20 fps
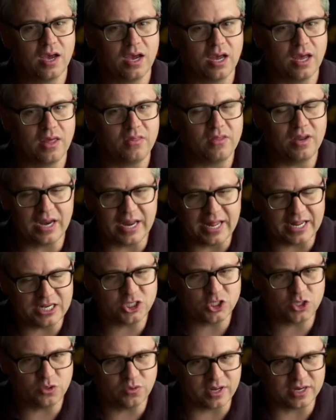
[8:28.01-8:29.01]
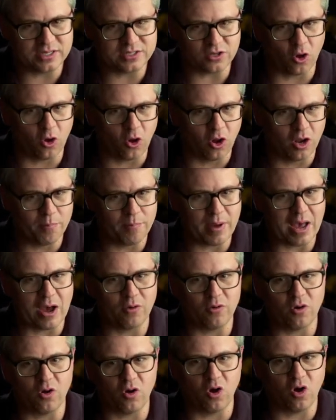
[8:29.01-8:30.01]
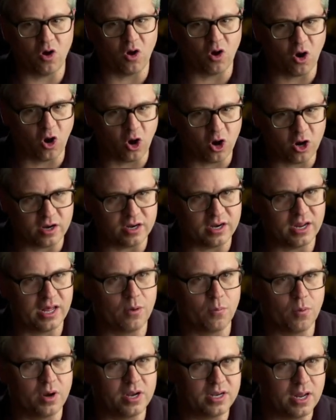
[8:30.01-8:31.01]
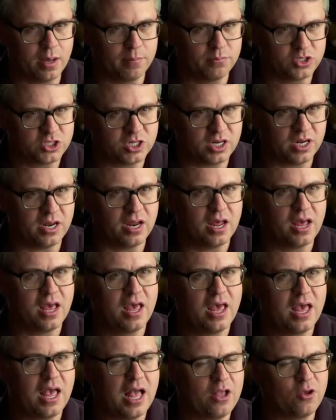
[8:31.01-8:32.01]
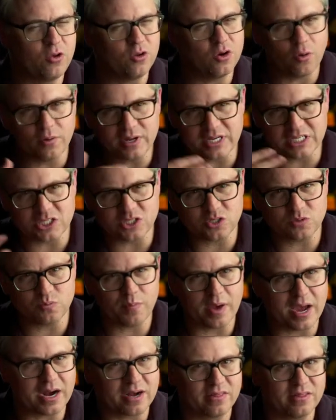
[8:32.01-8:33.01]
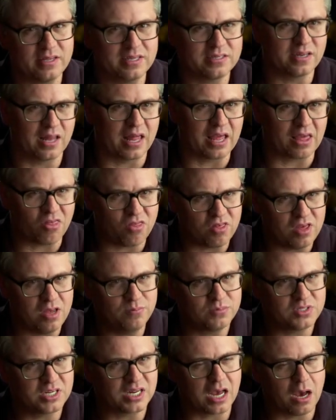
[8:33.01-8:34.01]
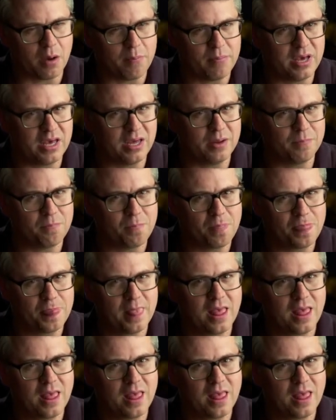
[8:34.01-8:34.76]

And then it hits you that it's all about heart and redemption, and you don't expect these like themes to come in.